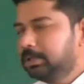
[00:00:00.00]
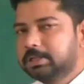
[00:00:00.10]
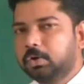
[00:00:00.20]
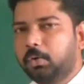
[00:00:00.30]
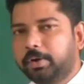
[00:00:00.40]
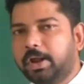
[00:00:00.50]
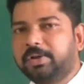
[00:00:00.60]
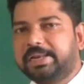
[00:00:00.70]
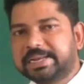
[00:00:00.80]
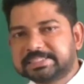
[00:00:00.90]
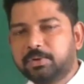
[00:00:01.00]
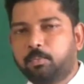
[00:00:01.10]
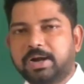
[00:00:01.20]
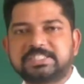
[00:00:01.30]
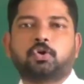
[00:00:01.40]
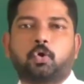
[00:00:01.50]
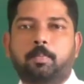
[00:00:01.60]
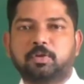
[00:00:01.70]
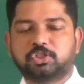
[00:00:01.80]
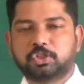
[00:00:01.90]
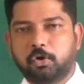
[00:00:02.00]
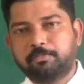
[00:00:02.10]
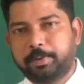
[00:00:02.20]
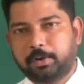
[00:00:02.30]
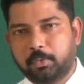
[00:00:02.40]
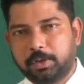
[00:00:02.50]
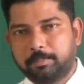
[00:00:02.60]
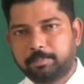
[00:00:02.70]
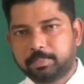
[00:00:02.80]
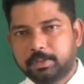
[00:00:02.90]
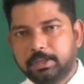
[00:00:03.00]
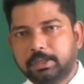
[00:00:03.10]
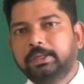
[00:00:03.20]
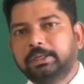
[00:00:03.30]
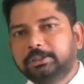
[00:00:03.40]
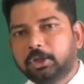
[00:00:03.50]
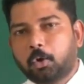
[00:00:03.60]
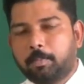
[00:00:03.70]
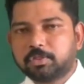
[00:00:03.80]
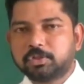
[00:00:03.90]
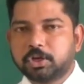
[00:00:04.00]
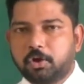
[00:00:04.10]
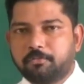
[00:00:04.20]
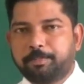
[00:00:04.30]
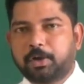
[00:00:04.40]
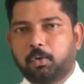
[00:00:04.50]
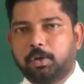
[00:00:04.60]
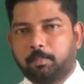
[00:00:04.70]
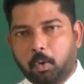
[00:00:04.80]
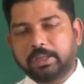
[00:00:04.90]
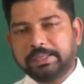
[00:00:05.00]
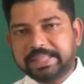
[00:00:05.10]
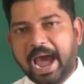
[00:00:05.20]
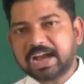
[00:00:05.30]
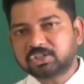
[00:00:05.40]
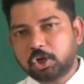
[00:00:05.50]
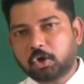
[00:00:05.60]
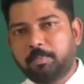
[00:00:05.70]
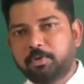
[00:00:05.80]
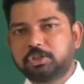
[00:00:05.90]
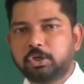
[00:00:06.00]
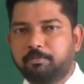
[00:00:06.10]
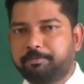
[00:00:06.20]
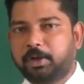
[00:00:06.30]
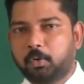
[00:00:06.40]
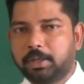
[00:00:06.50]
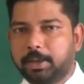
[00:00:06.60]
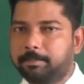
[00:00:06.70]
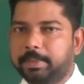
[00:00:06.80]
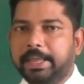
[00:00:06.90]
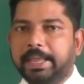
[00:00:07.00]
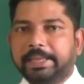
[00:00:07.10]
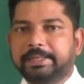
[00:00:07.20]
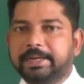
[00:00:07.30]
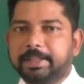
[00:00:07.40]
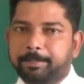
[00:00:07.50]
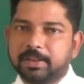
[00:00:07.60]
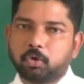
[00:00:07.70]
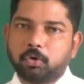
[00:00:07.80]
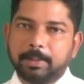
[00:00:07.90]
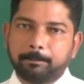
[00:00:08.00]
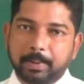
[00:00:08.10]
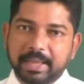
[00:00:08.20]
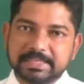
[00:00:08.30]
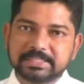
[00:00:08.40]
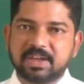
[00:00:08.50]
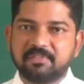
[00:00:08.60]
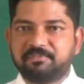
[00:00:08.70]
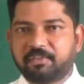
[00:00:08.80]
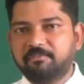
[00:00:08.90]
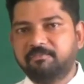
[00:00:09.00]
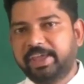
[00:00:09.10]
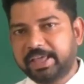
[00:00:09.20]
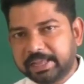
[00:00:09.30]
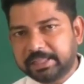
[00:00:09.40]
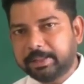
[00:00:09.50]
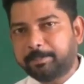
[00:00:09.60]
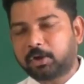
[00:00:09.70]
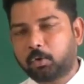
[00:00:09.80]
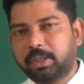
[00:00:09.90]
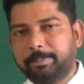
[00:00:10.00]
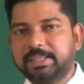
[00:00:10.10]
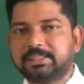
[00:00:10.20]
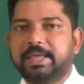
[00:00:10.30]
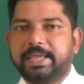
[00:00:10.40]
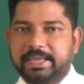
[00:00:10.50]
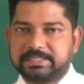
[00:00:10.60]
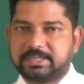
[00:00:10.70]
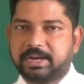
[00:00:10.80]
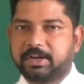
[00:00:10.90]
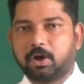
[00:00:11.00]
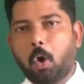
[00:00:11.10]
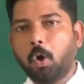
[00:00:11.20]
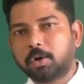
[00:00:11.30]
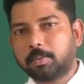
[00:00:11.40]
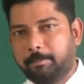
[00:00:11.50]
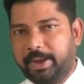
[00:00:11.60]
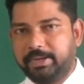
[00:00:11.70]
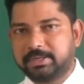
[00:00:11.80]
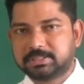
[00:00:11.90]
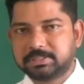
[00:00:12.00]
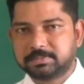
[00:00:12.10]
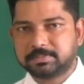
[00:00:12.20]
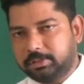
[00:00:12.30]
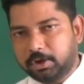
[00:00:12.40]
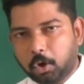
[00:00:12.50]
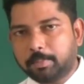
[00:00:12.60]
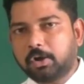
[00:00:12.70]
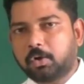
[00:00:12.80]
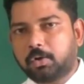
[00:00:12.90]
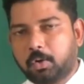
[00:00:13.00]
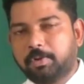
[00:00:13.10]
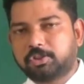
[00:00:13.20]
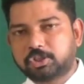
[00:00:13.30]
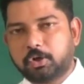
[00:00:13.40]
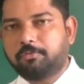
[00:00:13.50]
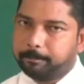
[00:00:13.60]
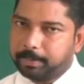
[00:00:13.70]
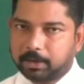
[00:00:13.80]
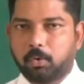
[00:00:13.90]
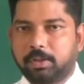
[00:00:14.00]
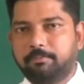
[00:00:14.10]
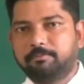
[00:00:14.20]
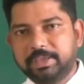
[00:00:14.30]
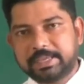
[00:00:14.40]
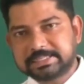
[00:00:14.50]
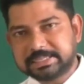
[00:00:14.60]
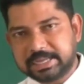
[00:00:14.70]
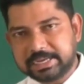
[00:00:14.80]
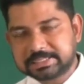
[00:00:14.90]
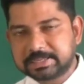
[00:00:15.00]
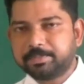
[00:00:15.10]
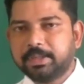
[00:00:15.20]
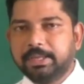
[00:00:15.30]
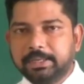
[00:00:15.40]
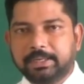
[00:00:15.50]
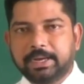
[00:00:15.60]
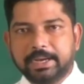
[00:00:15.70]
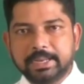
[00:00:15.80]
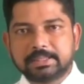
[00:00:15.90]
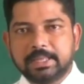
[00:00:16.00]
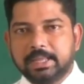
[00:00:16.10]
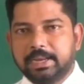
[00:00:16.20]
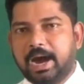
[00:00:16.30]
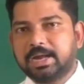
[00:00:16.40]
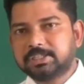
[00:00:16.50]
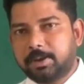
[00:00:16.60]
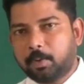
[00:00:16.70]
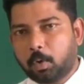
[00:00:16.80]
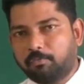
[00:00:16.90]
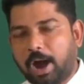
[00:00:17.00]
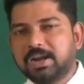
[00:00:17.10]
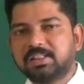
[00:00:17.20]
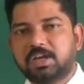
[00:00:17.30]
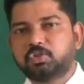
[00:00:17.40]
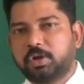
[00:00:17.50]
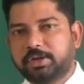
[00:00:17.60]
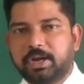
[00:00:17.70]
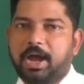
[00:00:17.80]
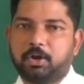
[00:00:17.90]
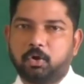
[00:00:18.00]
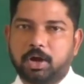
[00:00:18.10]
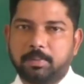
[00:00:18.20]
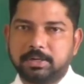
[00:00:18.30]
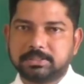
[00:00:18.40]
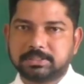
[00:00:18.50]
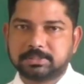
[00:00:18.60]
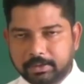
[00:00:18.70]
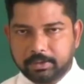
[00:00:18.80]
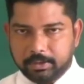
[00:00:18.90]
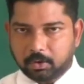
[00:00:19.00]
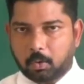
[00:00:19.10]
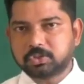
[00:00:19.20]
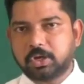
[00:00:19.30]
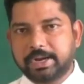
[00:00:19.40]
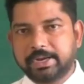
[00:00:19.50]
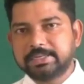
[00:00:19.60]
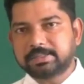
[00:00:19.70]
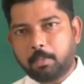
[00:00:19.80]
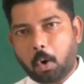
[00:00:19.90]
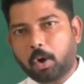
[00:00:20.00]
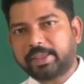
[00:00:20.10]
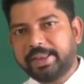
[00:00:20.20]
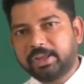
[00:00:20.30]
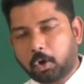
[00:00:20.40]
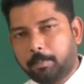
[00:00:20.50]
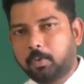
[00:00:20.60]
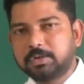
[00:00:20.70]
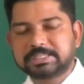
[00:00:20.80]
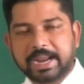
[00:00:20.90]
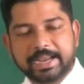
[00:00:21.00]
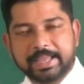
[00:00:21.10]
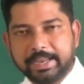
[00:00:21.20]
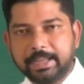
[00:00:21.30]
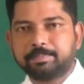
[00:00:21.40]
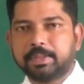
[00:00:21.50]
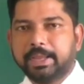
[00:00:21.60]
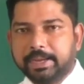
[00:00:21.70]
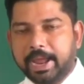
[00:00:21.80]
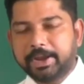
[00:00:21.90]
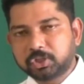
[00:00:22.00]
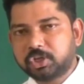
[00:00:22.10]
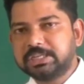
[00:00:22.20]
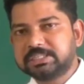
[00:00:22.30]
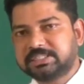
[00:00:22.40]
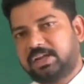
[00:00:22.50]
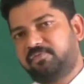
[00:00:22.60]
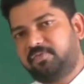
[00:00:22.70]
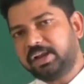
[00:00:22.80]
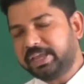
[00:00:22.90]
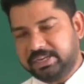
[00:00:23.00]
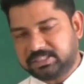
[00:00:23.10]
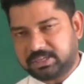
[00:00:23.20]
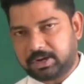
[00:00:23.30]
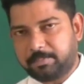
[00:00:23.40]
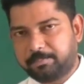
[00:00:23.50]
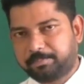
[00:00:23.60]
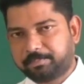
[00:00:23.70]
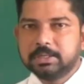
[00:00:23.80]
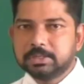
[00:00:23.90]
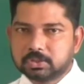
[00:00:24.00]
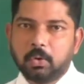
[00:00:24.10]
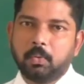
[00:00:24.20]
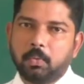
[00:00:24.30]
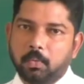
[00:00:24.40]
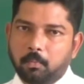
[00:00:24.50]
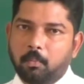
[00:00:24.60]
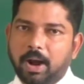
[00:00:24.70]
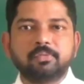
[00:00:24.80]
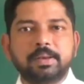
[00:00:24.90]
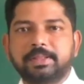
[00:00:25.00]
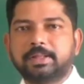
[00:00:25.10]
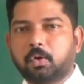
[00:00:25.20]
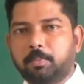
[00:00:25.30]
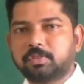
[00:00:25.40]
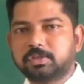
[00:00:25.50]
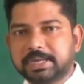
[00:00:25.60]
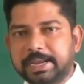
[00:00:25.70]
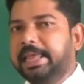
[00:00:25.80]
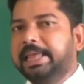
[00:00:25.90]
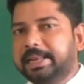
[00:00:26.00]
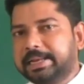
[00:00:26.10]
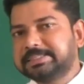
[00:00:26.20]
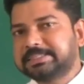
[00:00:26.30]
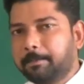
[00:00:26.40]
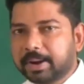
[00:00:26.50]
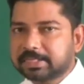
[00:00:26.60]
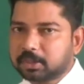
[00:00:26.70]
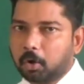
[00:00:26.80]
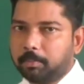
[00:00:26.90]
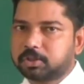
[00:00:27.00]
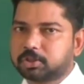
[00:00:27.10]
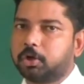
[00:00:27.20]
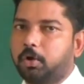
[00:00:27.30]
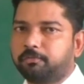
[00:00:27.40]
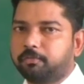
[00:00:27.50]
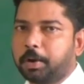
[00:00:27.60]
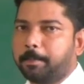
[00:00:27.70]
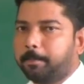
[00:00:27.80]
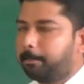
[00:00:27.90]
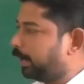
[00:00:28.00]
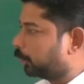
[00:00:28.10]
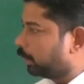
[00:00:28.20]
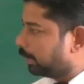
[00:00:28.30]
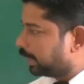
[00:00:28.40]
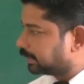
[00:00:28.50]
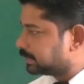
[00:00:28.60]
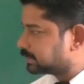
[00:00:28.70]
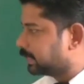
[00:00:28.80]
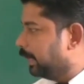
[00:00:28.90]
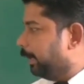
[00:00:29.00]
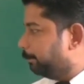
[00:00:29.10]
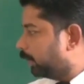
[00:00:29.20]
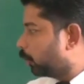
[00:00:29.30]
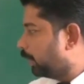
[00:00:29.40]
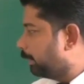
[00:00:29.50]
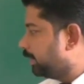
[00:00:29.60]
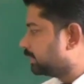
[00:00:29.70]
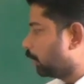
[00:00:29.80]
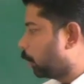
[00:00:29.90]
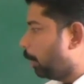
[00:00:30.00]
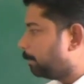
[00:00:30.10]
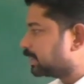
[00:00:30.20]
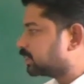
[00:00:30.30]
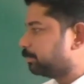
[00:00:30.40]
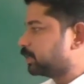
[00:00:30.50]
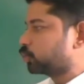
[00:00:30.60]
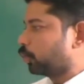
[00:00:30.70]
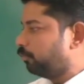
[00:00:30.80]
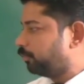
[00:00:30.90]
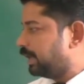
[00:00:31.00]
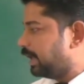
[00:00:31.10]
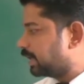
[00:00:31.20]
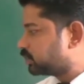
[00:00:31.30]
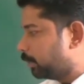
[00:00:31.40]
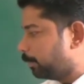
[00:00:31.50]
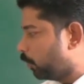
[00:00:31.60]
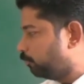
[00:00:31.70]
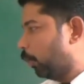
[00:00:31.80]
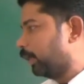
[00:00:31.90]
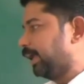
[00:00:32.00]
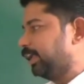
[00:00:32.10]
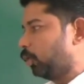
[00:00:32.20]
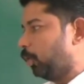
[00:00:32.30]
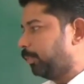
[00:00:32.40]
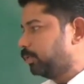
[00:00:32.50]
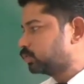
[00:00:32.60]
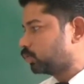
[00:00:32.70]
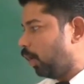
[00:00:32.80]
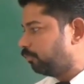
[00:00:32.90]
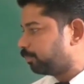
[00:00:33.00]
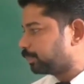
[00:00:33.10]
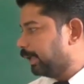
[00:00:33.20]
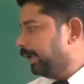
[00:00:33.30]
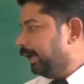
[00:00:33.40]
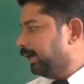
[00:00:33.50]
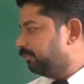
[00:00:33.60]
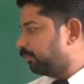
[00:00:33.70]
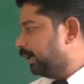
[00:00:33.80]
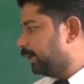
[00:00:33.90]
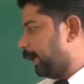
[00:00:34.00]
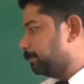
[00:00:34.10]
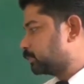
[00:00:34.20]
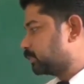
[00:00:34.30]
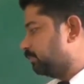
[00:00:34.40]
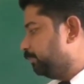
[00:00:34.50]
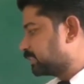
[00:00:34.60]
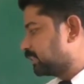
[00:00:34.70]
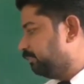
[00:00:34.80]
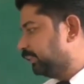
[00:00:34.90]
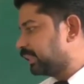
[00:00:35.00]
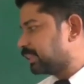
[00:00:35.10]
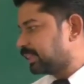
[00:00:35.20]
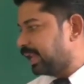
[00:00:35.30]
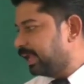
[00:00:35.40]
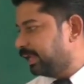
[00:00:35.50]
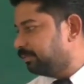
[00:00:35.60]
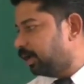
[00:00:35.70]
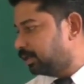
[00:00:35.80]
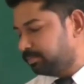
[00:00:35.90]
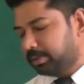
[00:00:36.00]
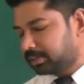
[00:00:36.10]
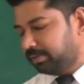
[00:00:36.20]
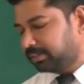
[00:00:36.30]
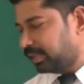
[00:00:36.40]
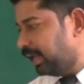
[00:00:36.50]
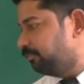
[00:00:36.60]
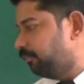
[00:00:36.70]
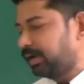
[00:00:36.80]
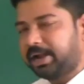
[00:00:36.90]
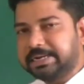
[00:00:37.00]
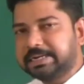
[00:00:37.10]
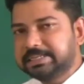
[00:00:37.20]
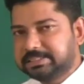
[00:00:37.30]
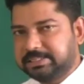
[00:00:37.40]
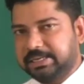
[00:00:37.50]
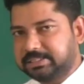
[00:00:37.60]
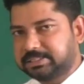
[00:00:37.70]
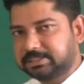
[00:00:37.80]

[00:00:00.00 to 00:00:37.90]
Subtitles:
So now let's see what is the composition of petroleum. The composition of petroleum or the actual composition of petroleum, it depends on the place from where the petroleum is extracted or mined. The normal composition of petroleum, we can say that it contains large number of unsaturated hydrocarbons. It also contains some organic compounds containing nitrogen, sulfur, etc. So what will be the composition? Let us summarize the composition of petroleum like this. Petroleum is a complex mixture of large number of organic compounds of different types mixed with saline water and silt.